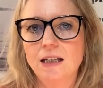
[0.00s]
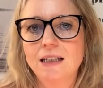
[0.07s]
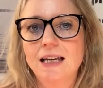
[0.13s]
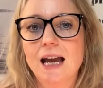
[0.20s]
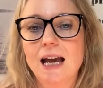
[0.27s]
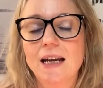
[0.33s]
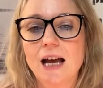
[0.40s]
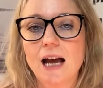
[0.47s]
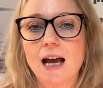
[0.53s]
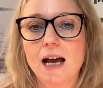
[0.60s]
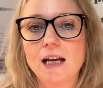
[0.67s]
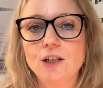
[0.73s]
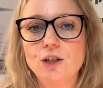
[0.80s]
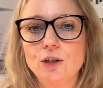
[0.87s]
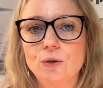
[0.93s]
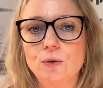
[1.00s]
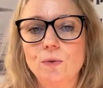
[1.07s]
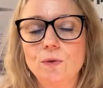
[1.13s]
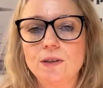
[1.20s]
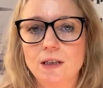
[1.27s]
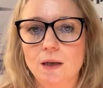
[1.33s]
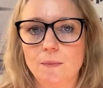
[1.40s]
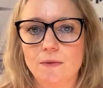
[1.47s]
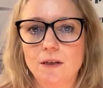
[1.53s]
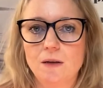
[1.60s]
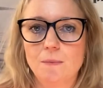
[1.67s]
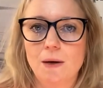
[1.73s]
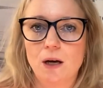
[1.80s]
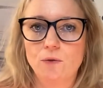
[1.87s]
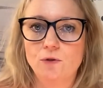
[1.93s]
can I do something
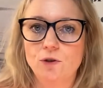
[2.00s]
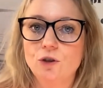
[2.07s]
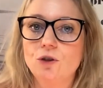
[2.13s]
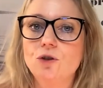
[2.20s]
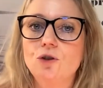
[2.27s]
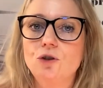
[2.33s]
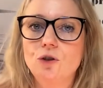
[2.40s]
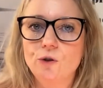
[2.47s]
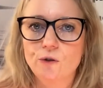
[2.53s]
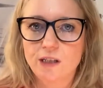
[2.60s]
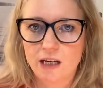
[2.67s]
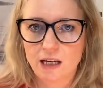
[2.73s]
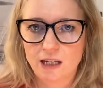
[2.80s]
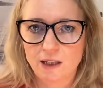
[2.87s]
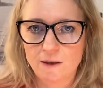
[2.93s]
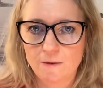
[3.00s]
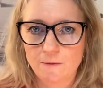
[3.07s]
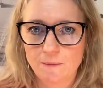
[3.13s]
about today?